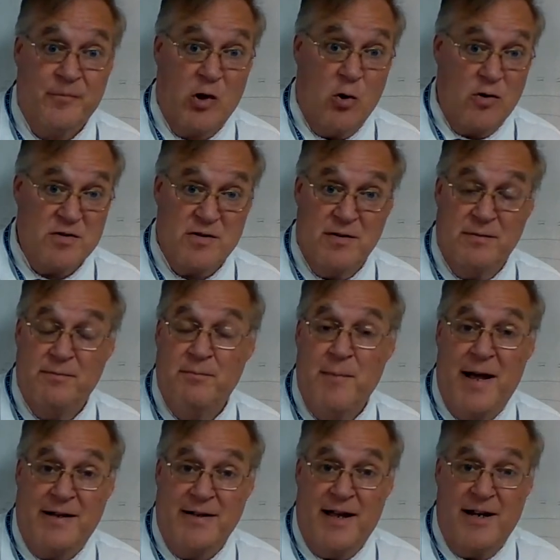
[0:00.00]
Of course,
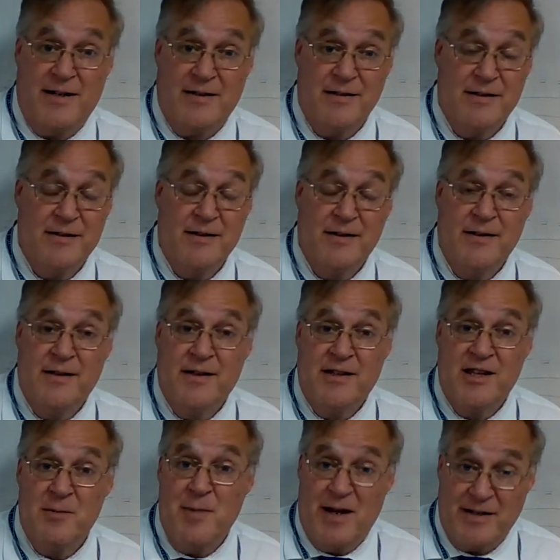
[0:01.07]
the
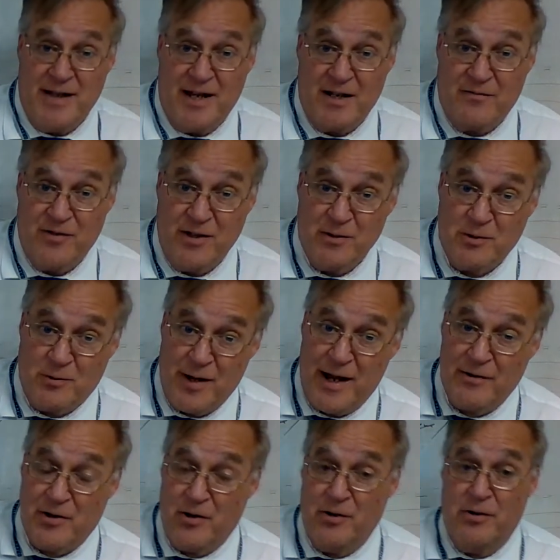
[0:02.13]
magnetic field
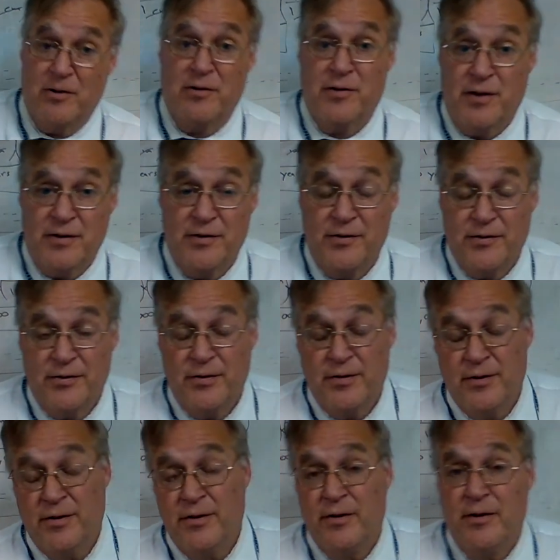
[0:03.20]
around our Earth is
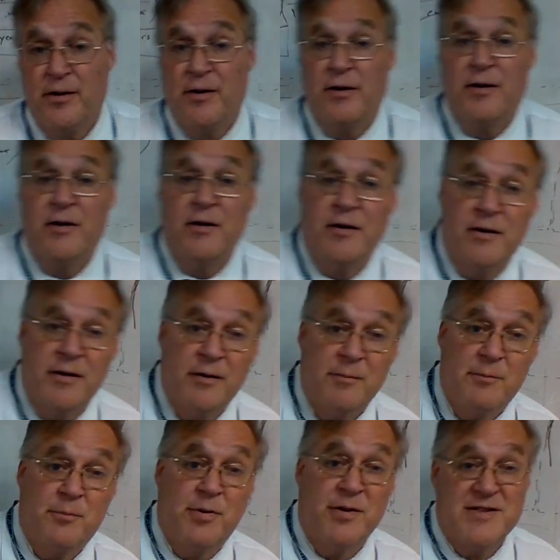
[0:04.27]

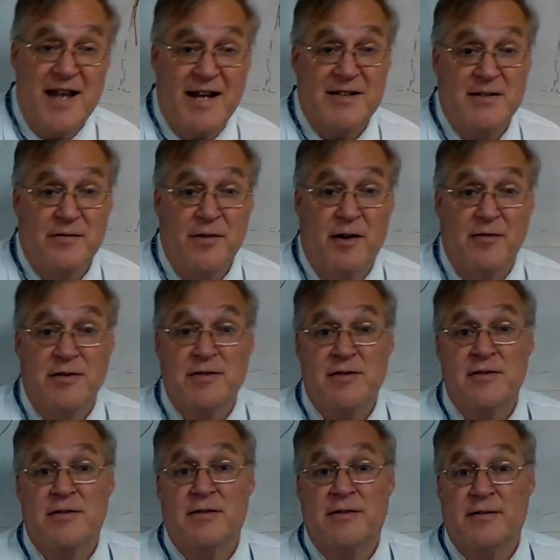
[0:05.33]
protective of
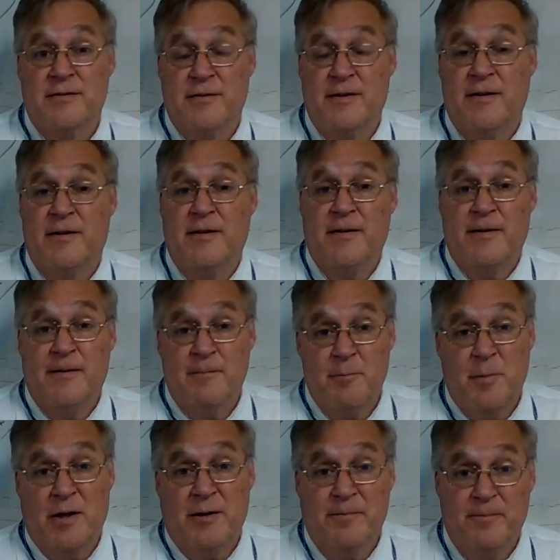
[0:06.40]
us,
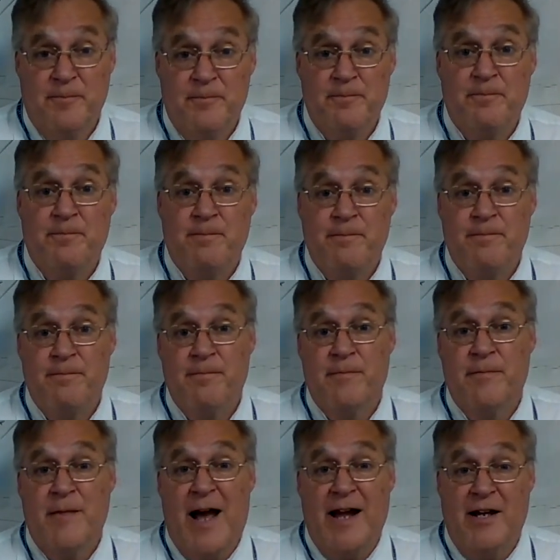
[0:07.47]
but
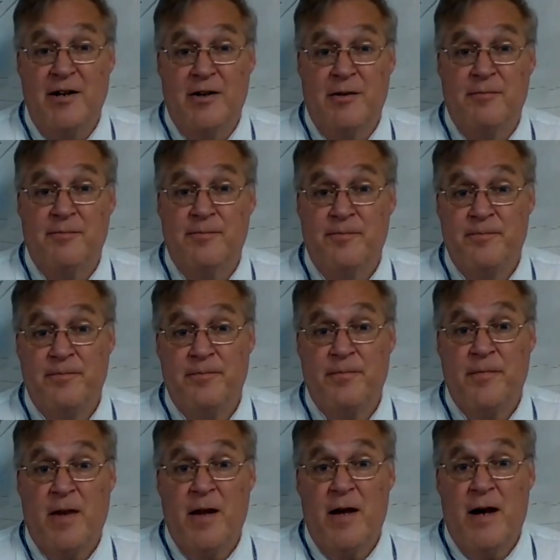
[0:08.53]
I hear them.
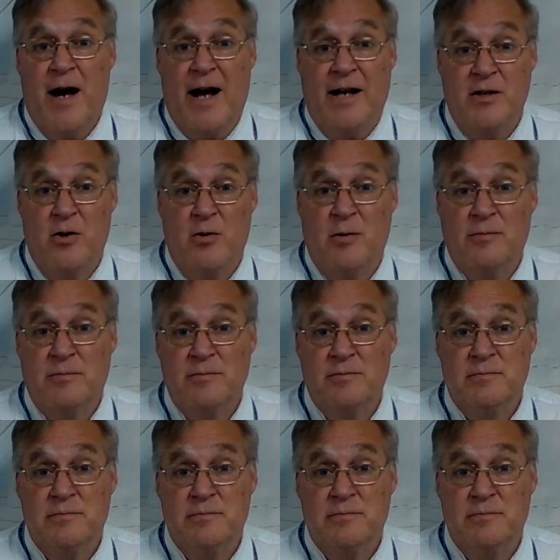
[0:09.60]
I know them.